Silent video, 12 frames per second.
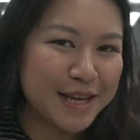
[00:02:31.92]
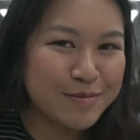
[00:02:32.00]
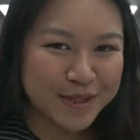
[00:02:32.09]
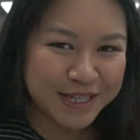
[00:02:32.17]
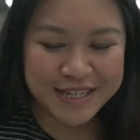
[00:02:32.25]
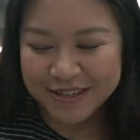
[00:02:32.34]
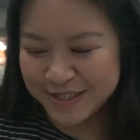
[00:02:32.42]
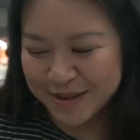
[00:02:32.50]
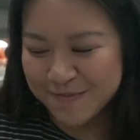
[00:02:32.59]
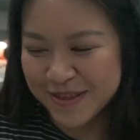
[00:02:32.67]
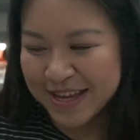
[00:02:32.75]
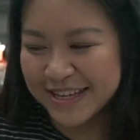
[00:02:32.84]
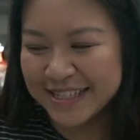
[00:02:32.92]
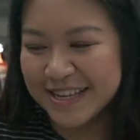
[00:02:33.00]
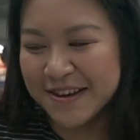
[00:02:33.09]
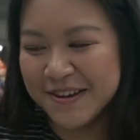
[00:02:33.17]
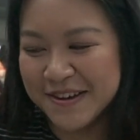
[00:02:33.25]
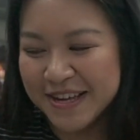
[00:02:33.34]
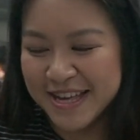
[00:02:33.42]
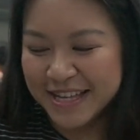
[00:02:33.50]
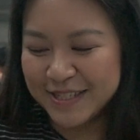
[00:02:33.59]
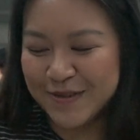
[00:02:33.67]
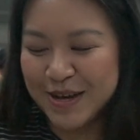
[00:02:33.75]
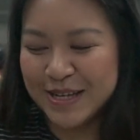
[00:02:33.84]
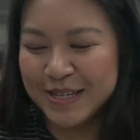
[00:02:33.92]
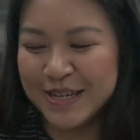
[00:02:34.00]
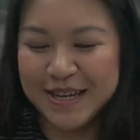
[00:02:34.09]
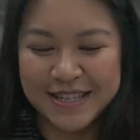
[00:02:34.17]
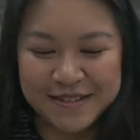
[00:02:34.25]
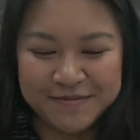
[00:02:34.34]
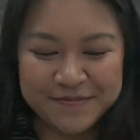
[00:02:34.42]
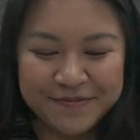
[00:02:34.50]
kimchi or something, so quite good.